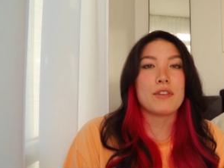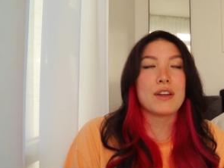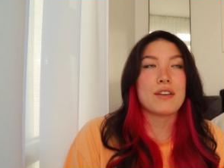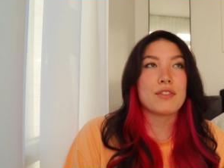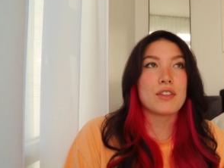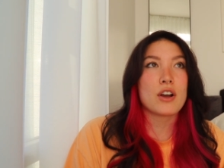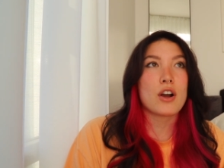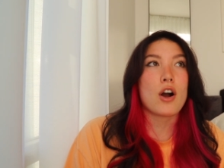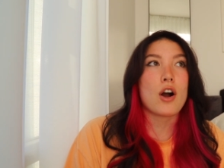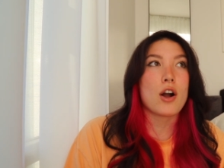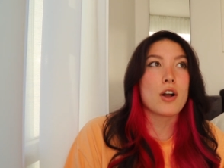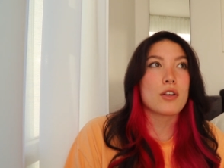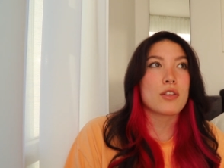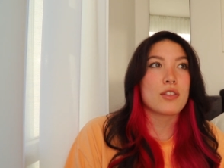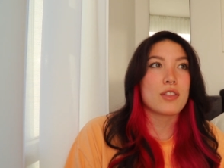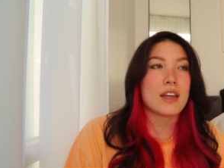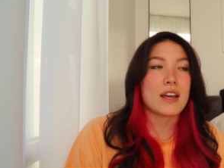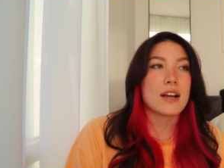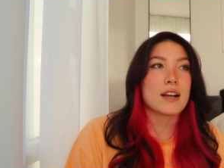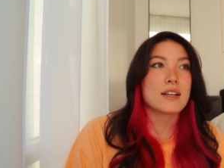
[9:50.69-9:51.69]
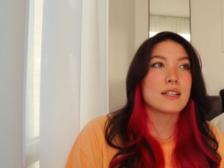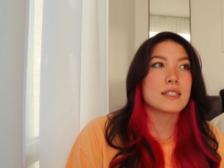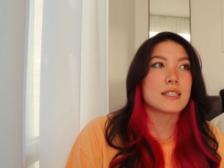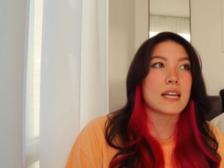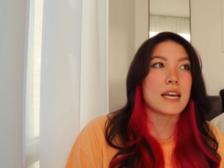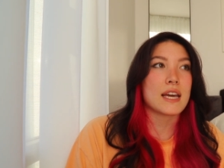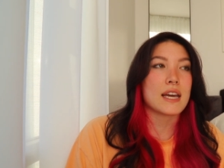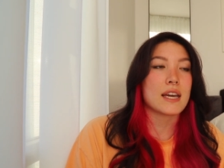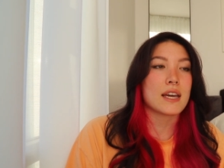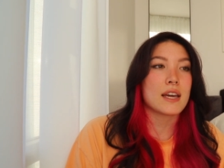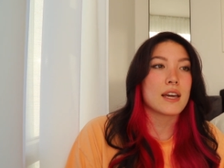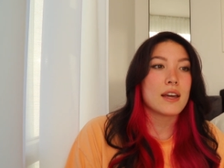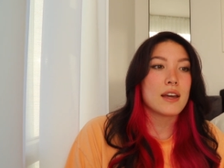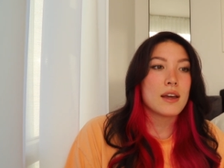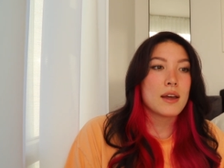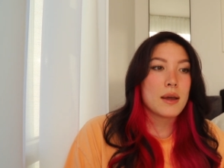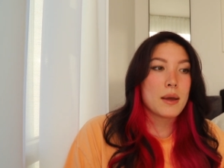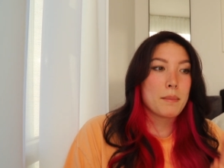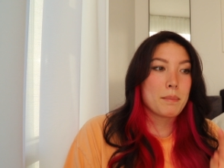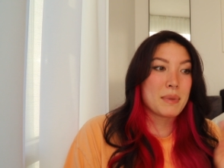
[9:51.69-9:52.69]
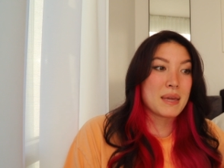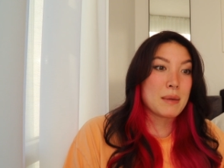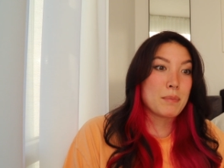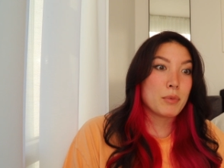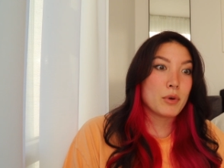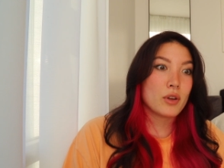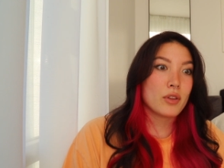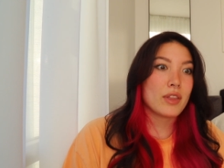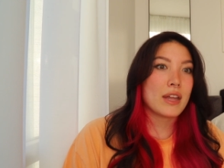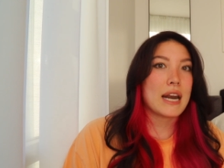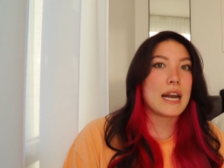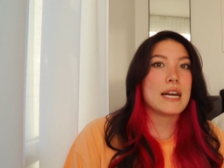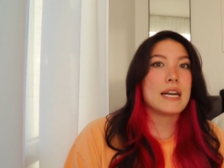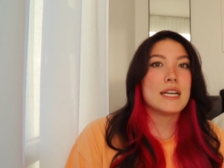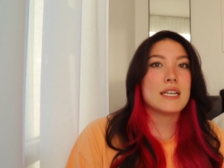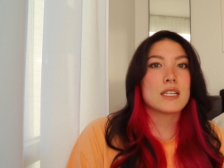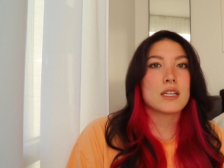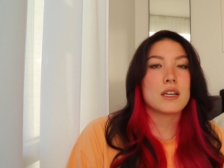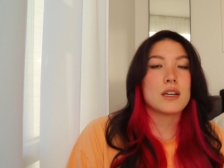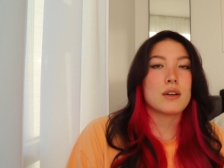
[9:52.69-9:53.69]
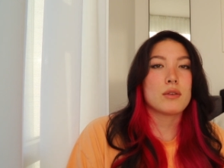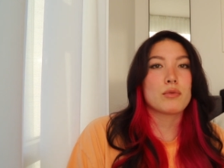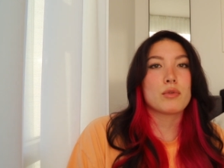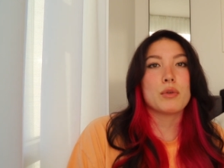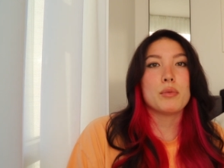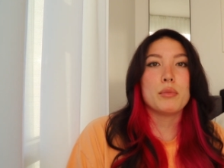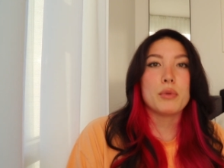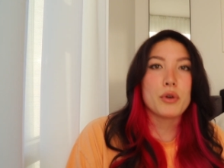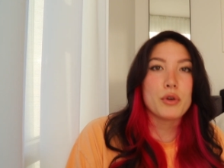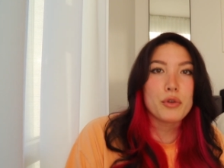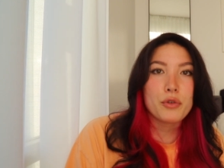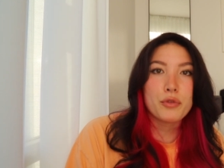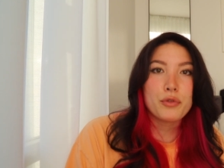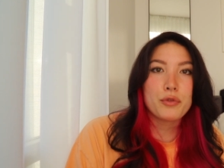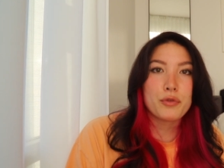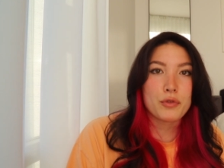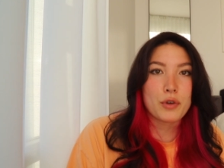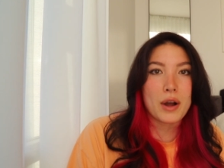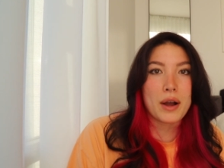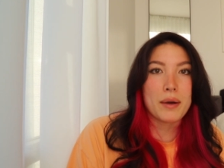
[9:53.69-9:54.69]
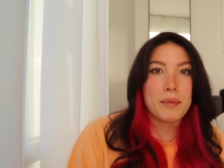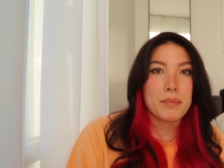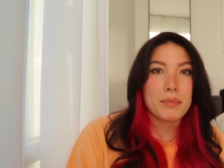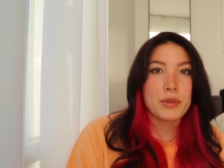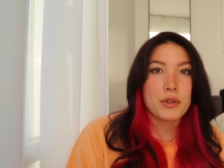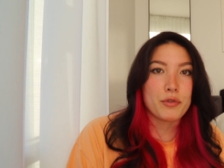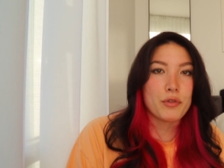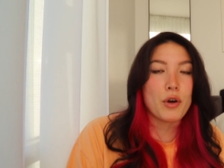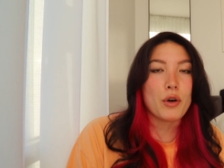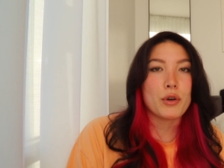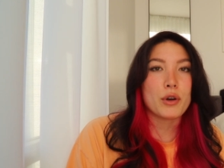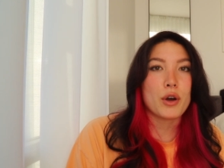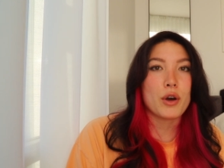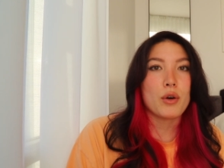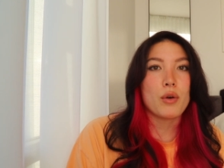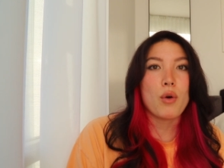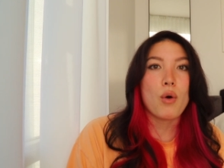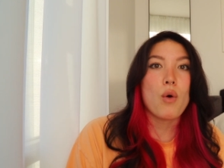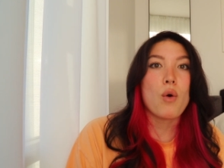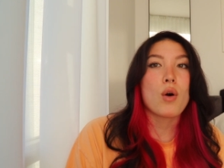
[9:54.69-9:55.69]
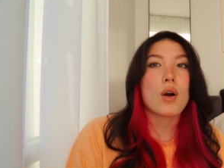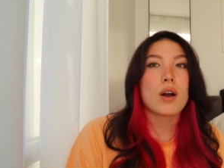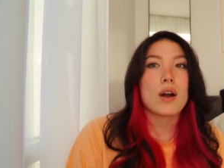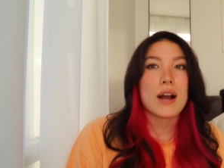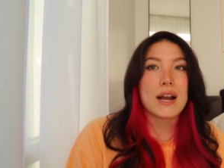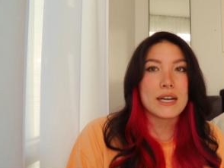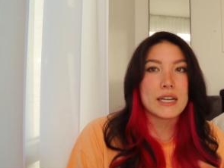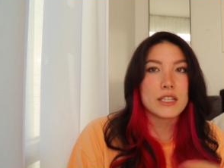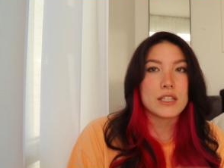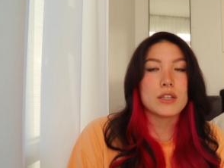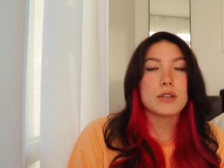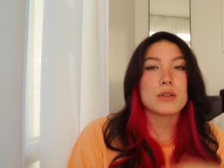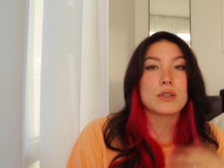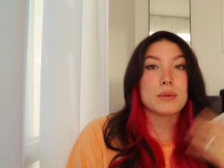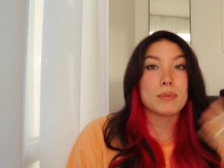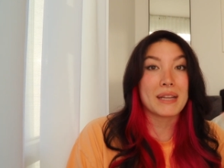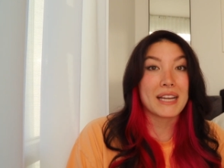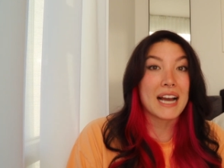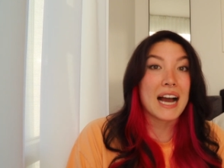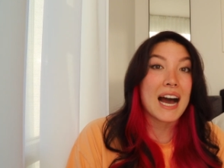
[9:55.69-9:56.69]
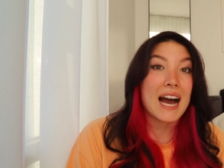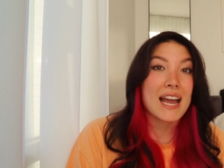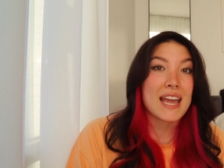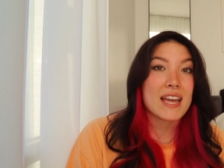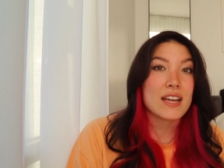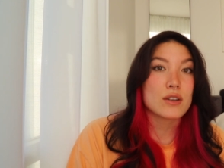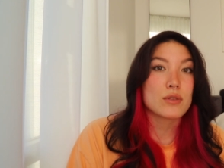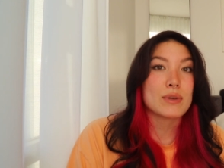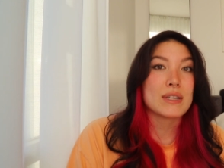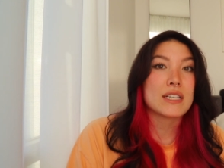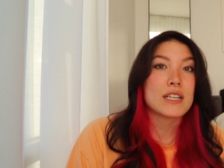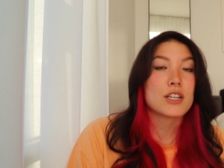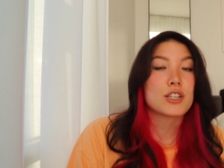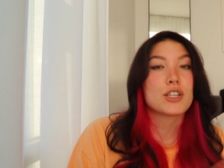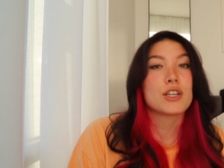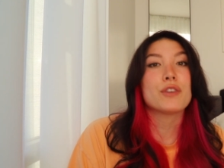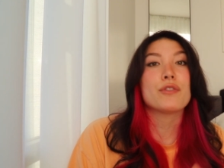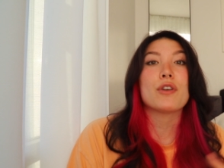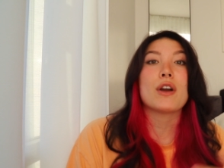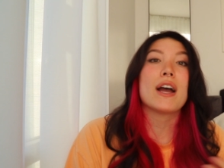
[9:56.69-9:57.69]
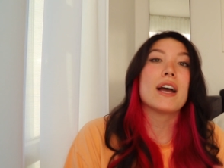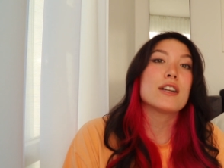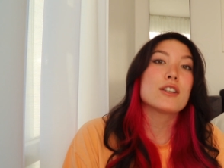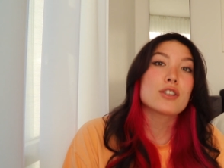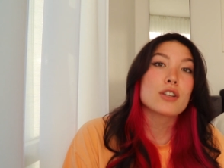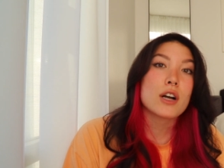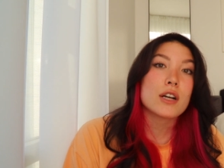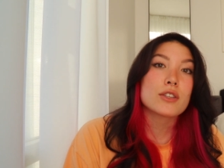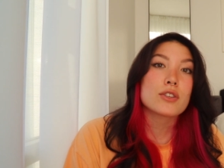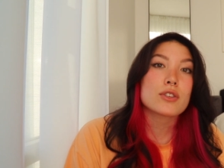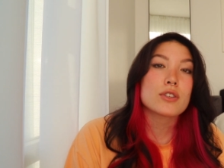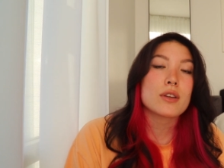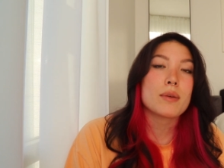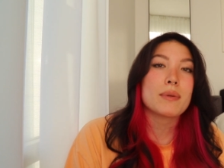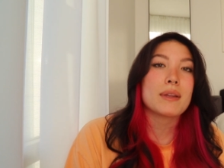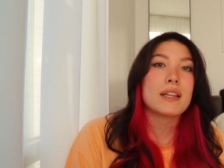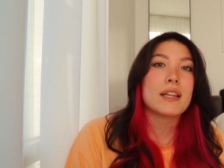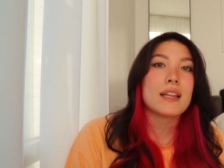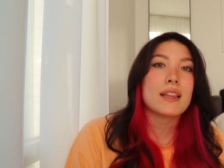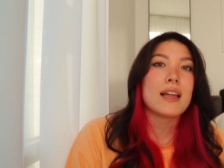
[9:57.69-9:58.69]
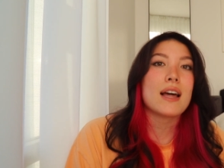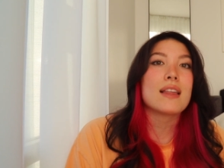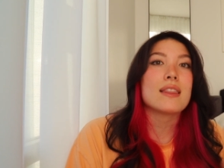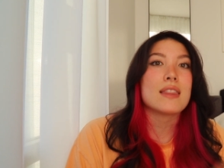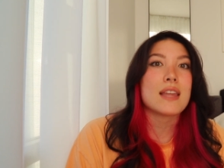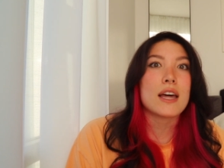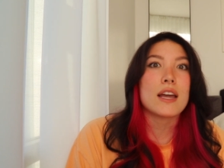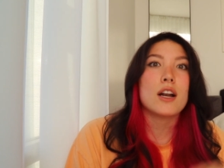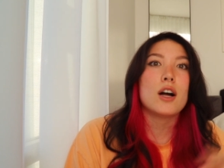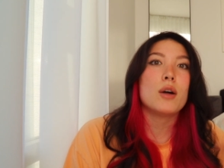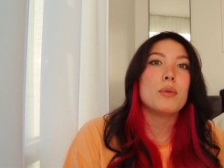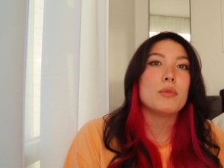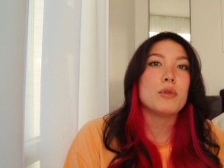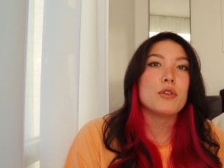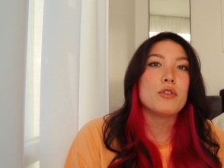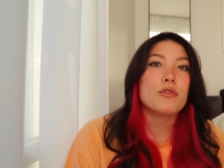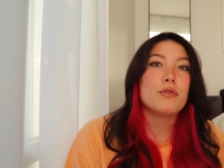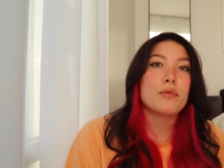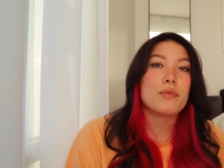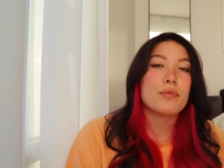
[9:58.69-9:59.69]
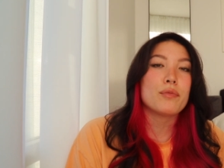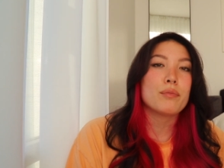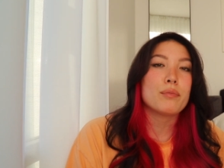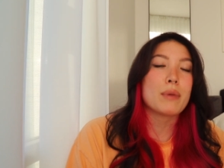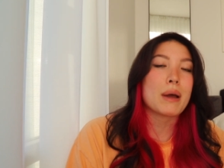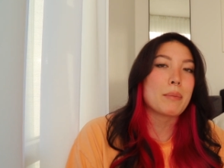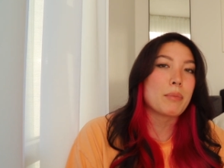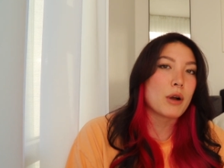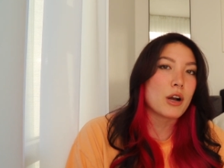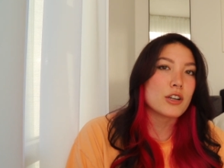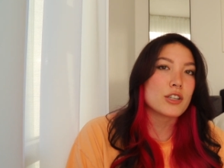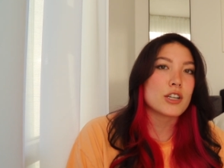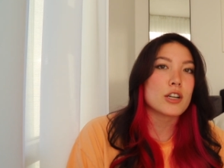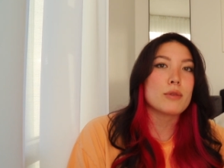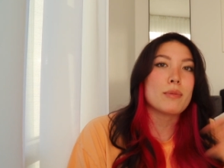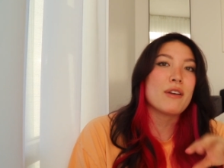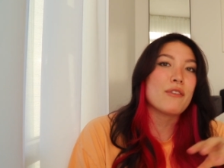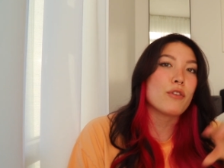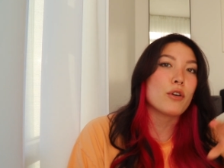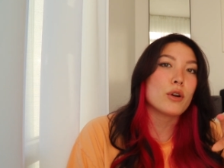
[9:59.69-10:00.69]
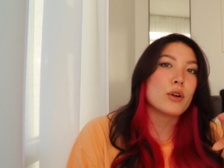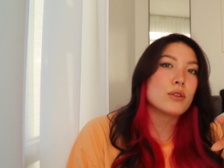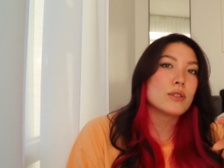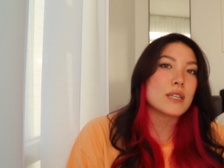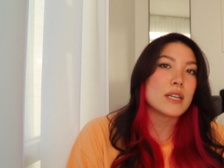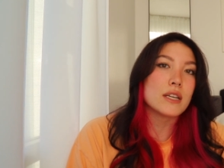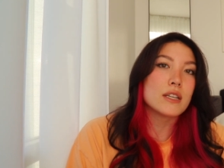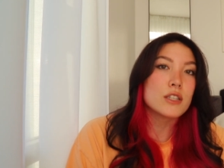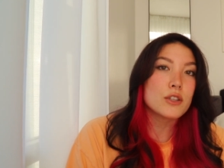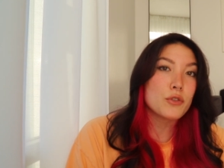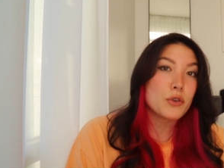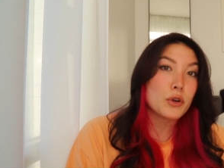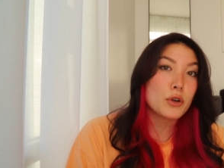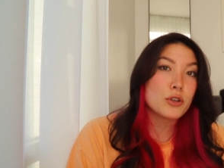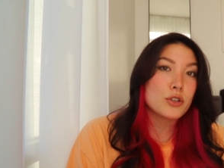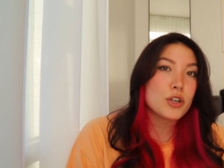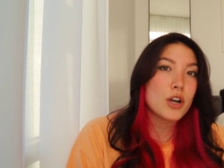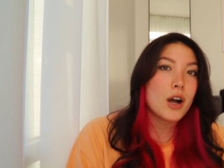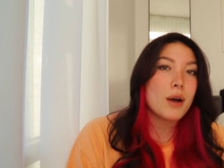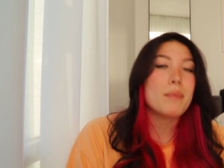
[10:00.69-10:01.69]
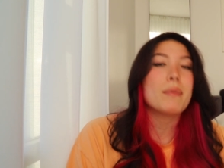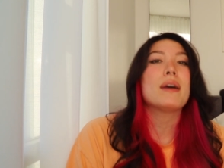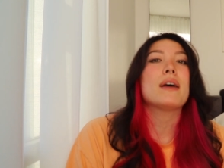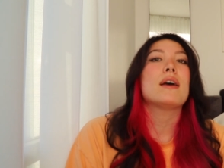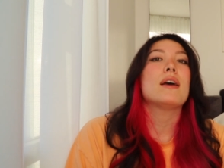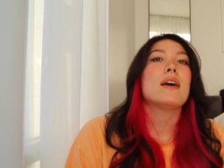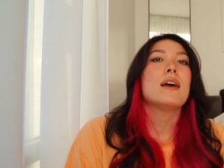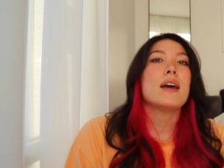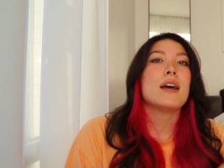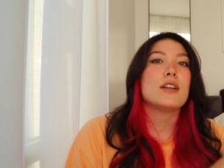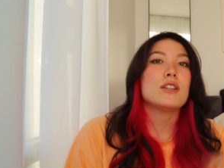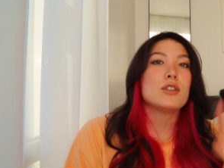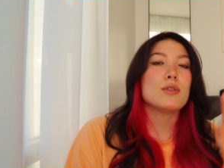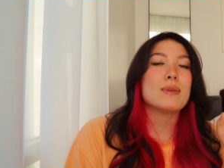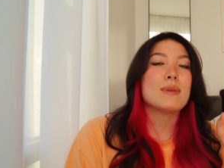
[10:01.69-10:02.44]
If there are things like people that I need to remove from the photo, or I need to do some high-end retouching for headshots or something like that, then I'll move my project or my photos into Photoshop and do